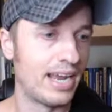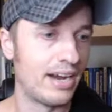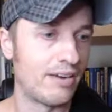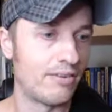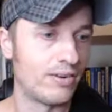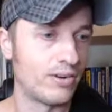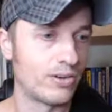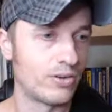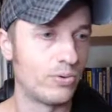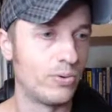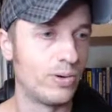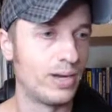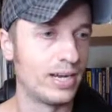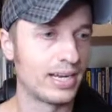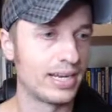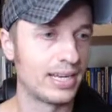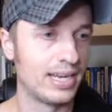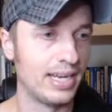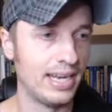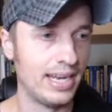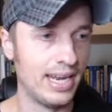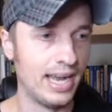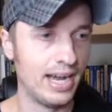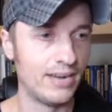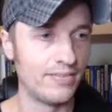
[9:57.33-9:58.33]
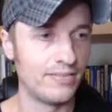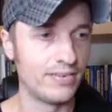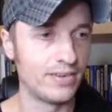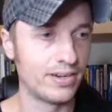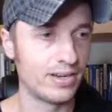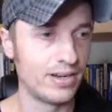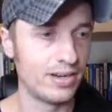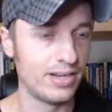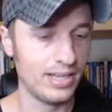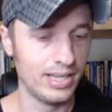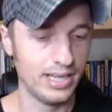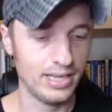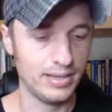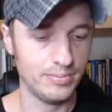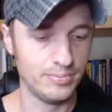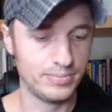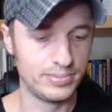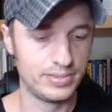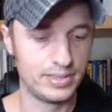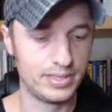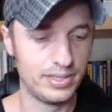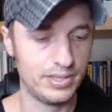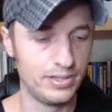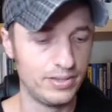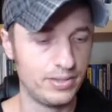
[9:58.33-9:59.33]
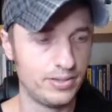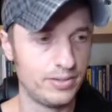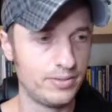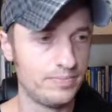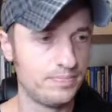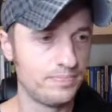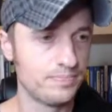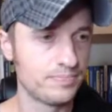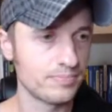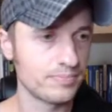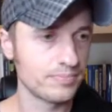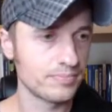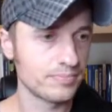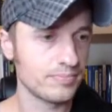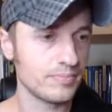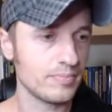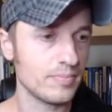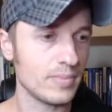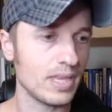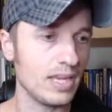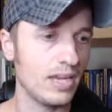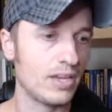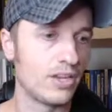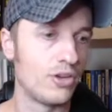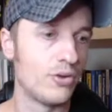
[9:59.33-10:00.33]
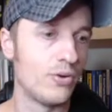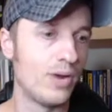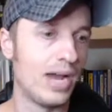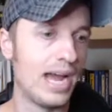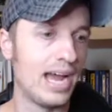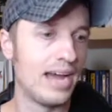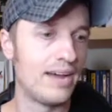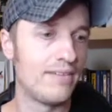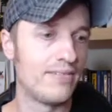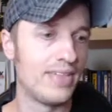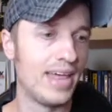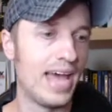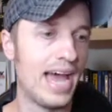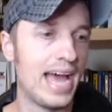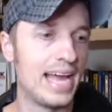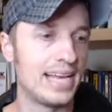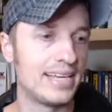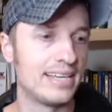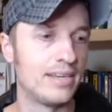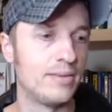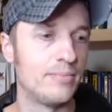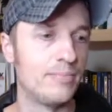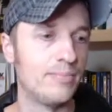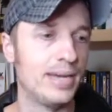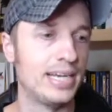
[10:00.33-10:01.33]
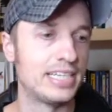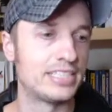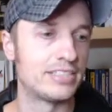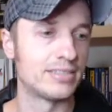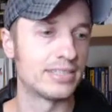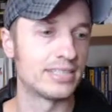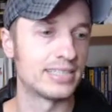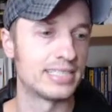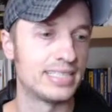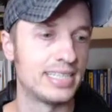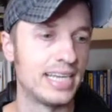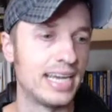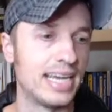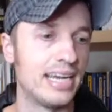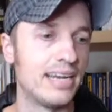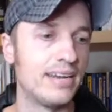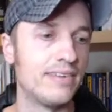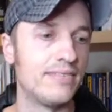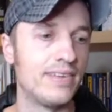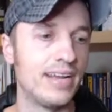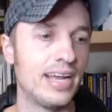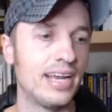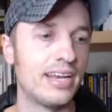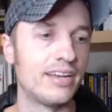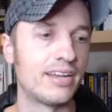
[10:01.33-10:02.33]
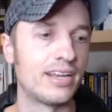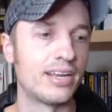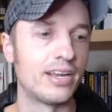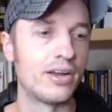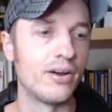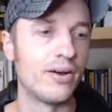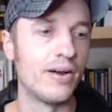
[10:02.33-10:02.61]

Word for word: that real quick. And now if you call M2, you have that matrix saved and you can